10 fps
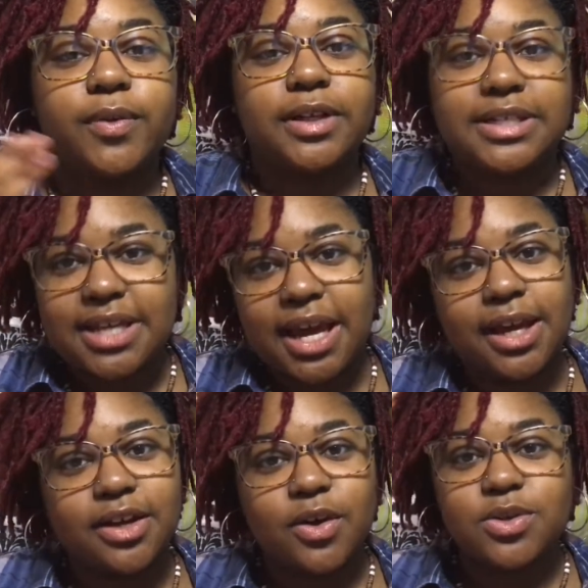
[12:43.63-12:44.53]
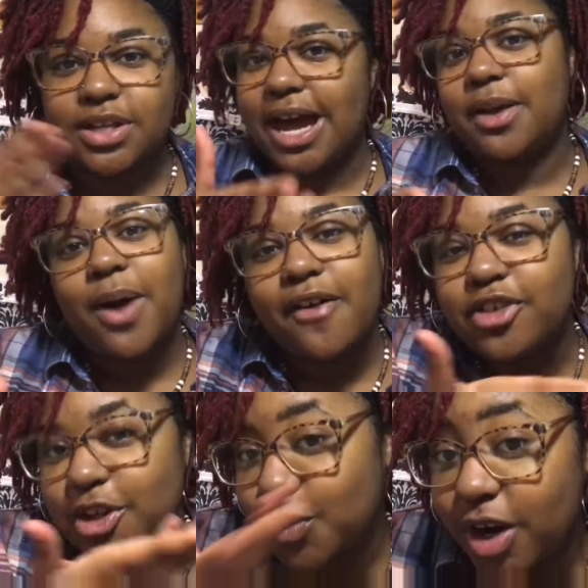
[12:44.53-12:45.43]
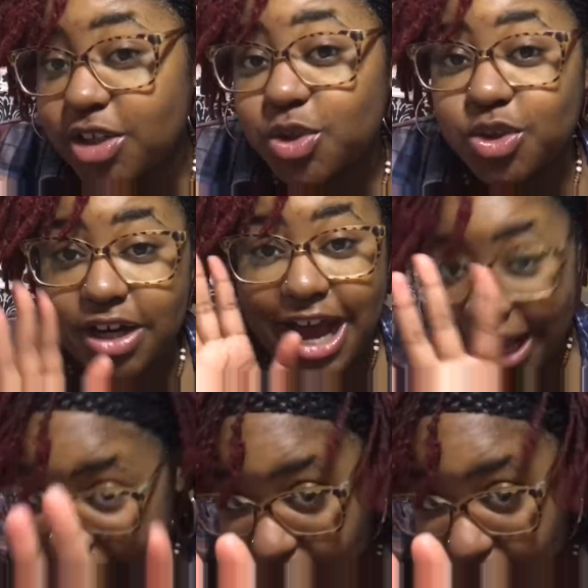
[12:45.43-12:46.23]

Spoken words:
the saying goes, God don't have any grandchildren. I